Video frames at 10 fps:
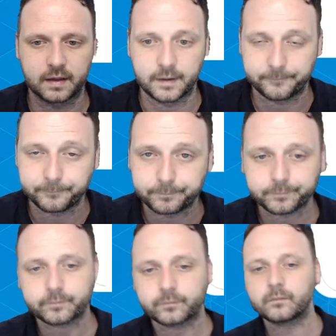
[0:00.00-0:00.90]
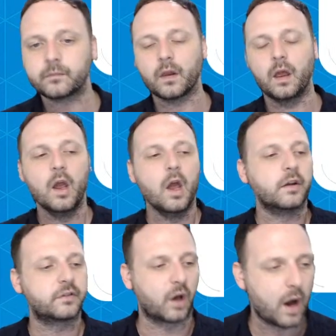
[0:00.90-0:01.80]
there.
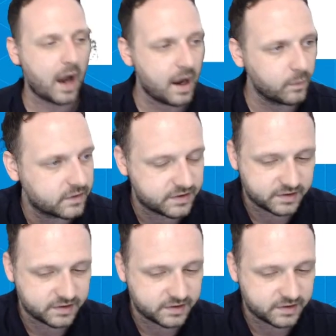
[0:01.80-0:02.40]
So I would